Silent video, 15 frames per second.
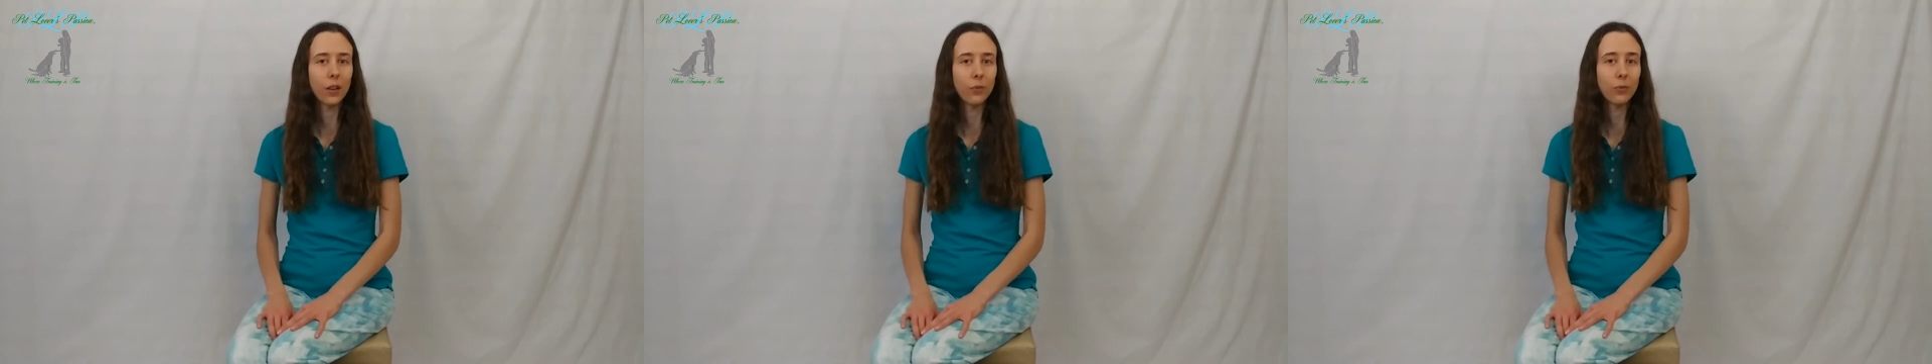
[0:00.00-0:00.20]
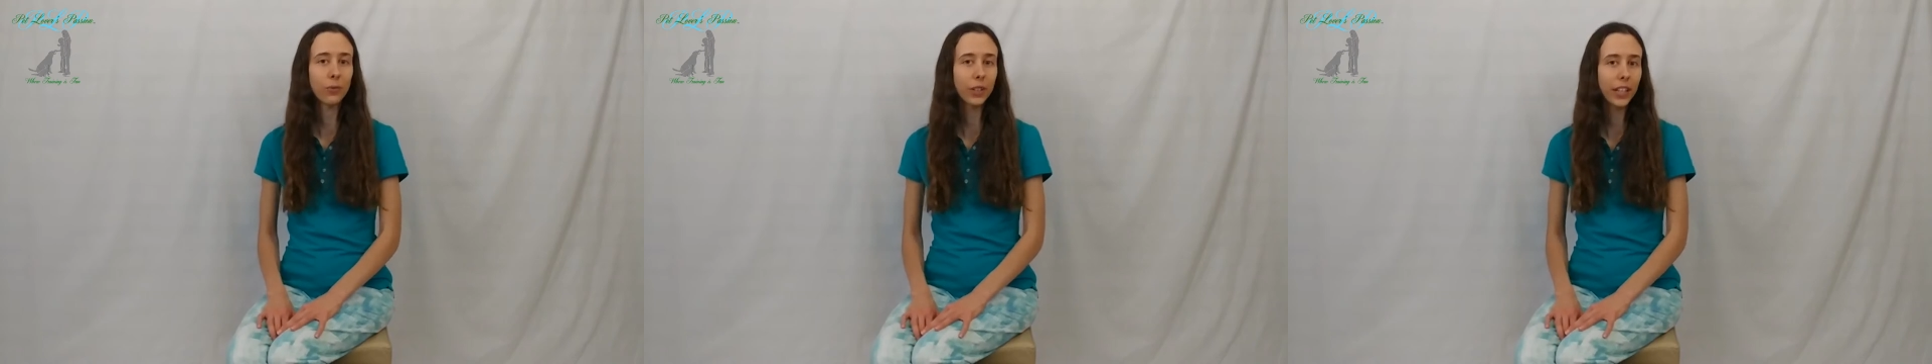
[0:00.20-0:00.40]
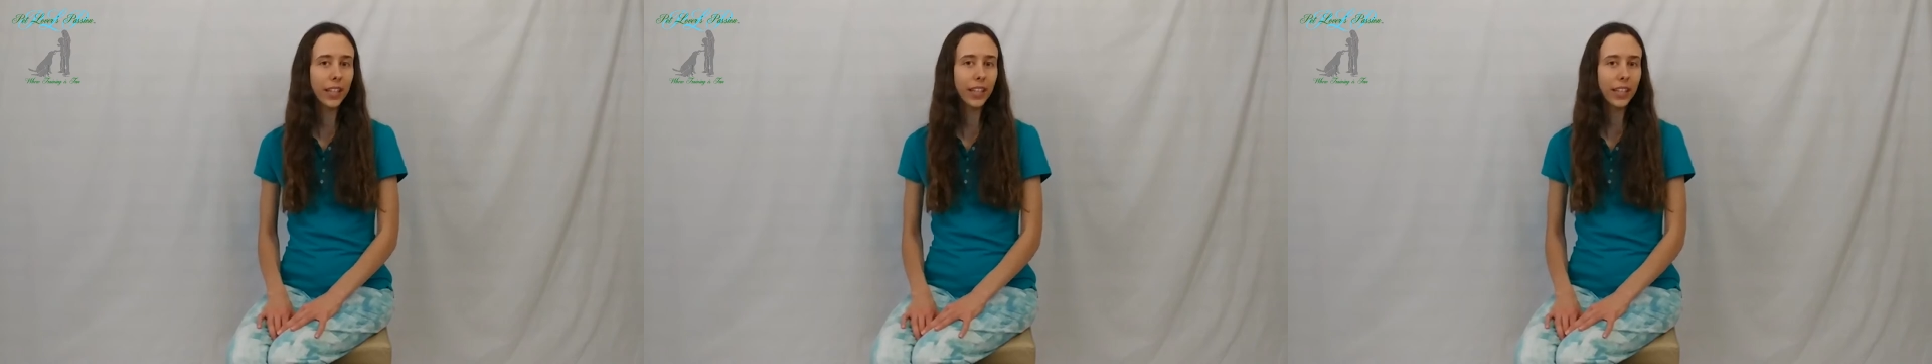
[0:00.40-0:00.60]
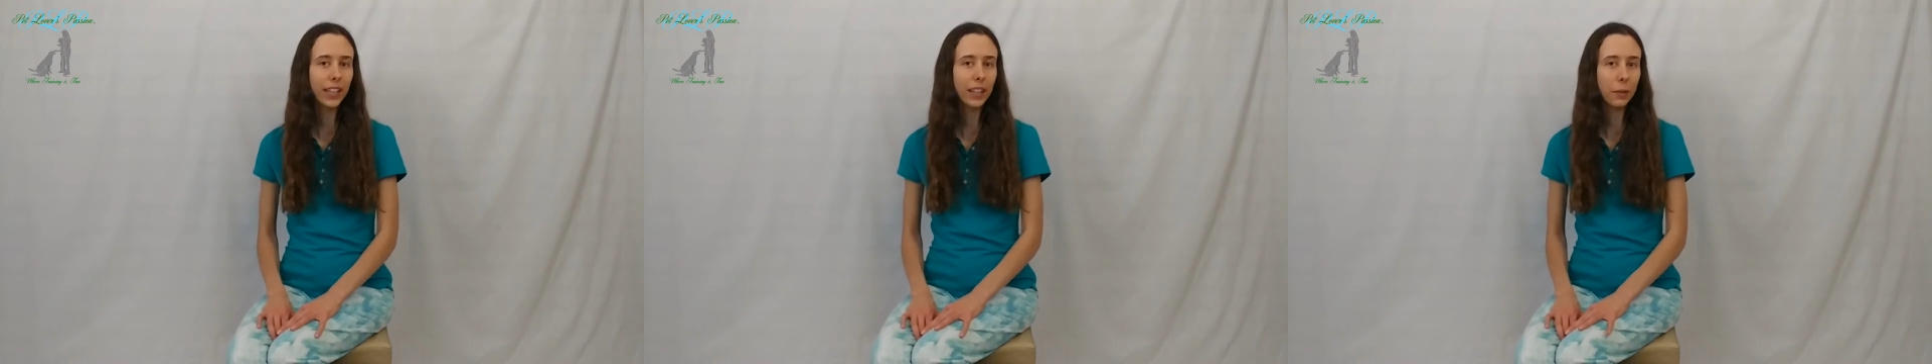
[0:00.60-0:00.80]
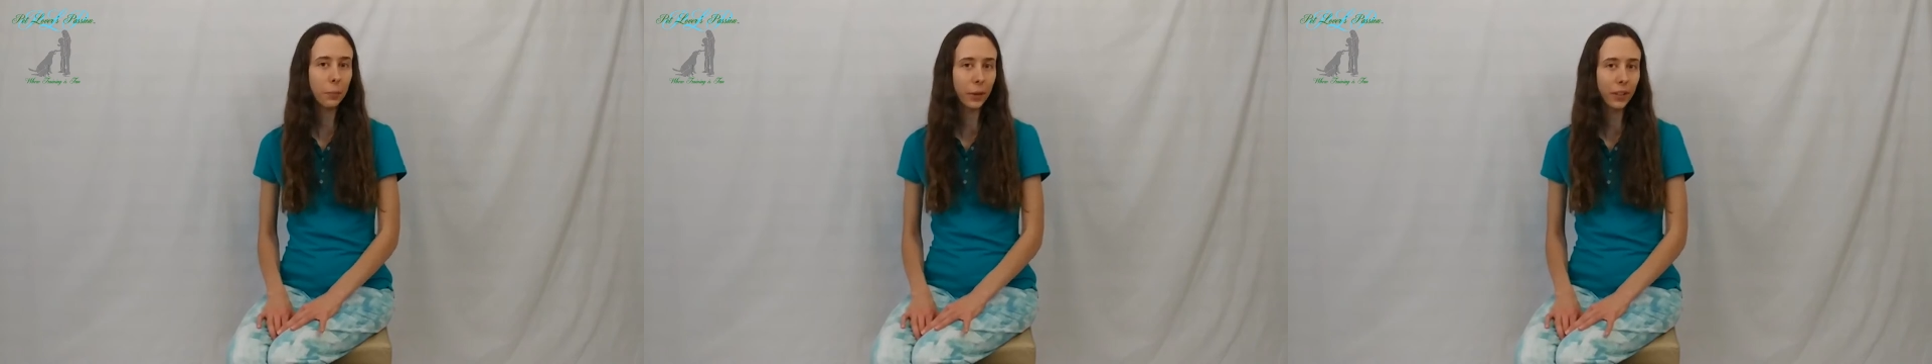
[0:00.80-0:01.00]
a
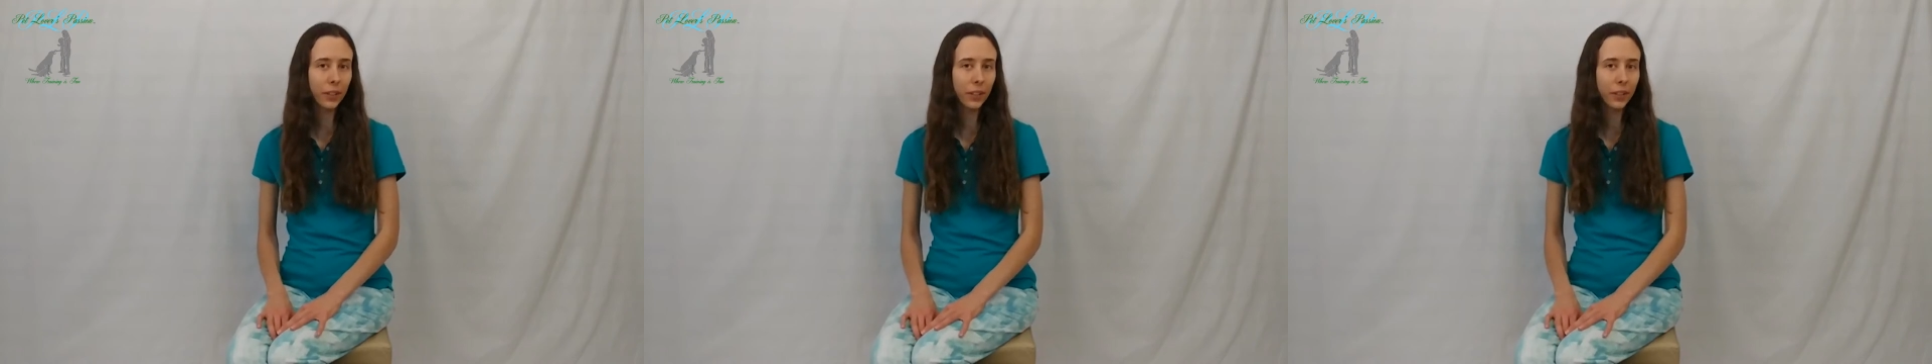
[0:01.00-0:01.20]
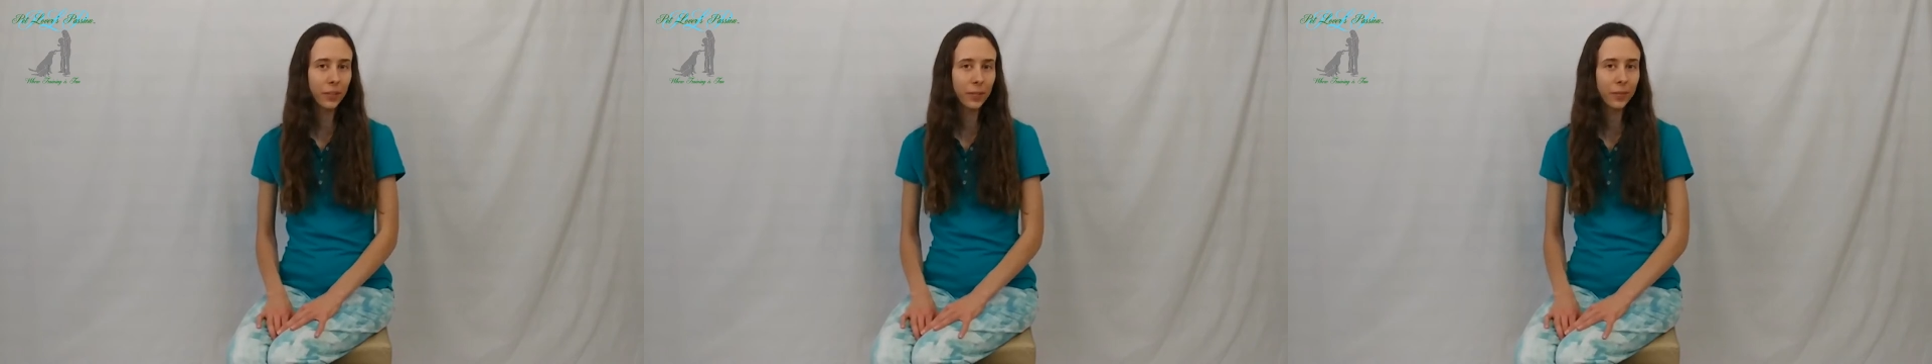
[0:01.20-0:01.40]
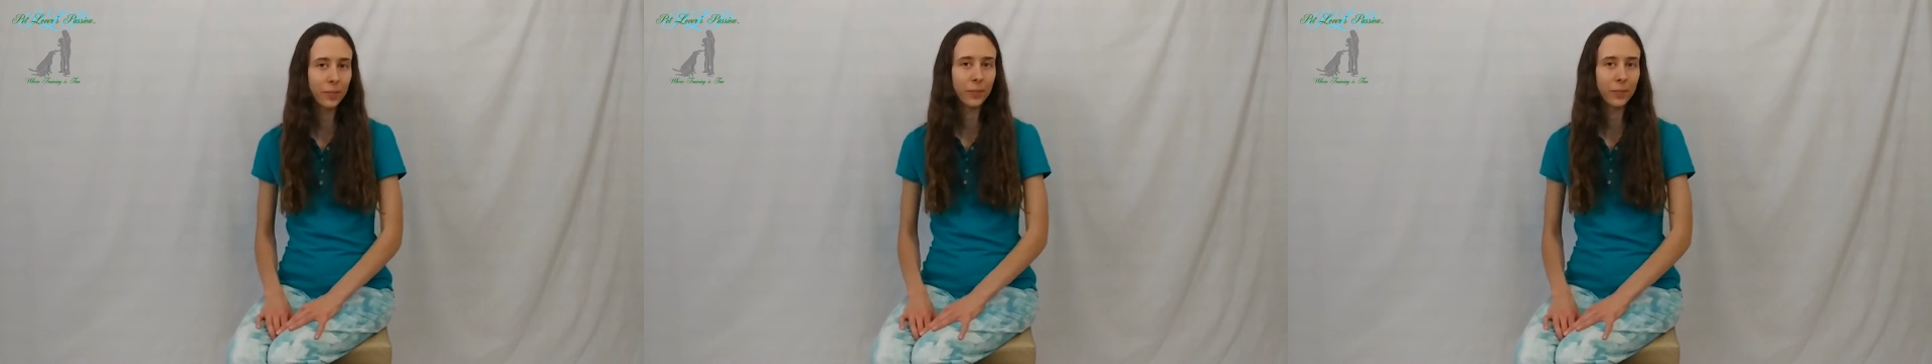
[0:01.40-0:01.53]
free ebook.